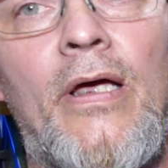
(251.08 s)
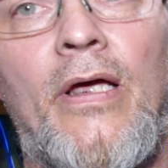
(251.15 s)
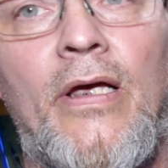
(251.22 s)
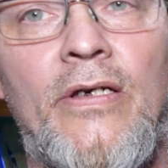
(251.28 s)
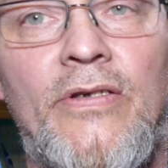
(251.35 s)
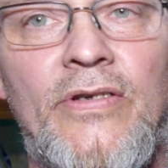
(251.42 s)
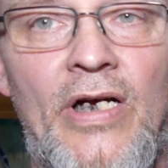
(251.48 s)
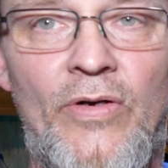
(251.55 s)

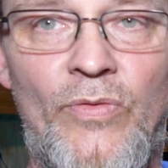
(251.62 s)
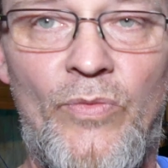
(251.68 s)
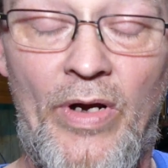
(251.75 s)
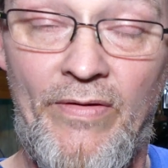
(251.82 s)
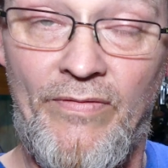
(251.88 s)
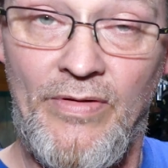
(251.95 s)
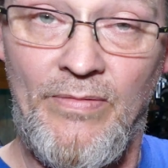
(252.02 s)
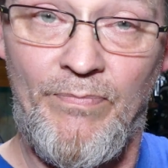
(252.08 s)
is our
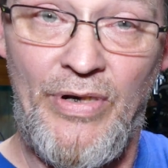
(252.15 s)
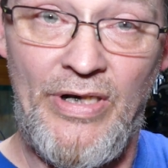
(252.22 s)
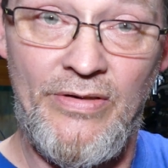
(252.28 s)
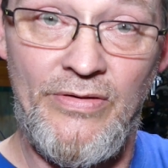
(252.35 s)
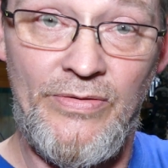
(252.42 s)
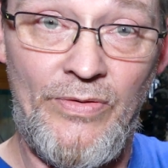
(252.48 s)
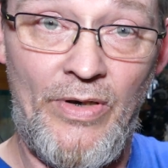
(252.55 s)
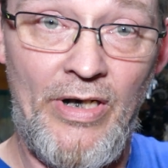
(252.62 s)
Raven
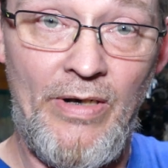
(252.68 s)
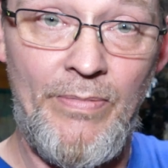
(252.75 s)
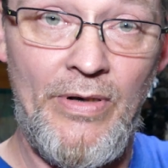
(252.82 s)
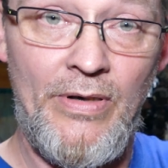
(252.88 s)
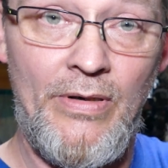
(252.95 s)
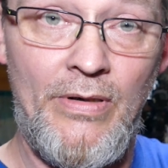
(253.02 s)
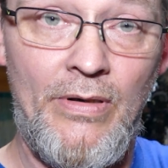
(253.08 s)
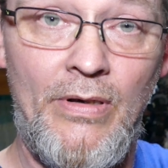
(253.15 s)
Pinstripe,
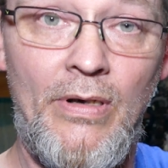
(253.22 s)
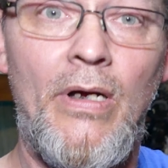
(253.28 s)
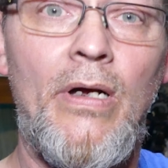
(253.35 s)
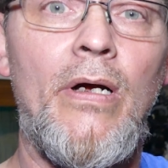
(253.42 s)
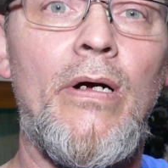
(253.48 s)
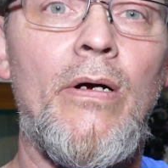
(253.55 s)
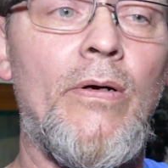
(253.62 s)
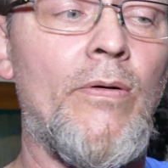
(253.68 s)

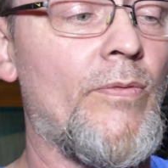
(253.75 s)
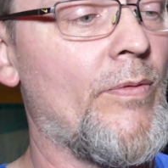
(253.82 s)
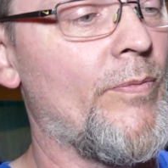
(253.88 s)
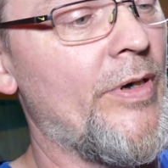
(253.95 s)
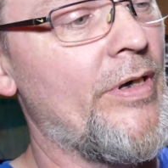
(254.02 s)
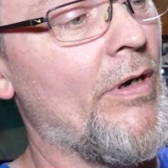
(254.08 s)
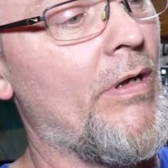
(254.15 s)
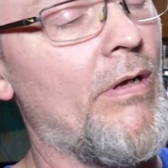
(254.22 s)
what we
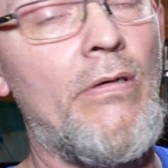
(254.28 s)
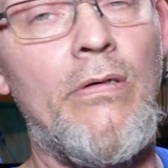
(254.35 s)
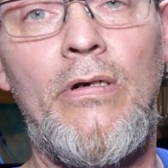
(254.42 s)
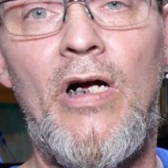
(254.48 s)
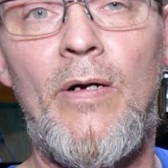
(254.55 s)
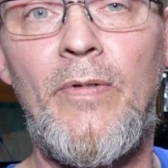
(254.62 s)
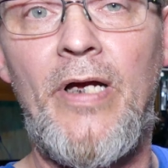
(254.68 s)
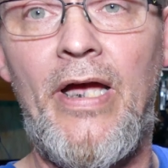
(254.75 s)
call
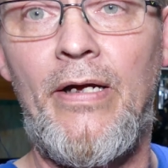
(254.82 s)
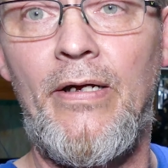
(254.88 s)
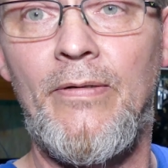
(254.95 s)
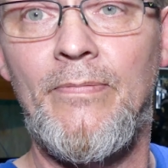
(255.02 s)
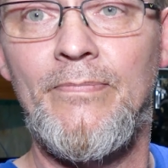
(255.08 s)
Cupcake.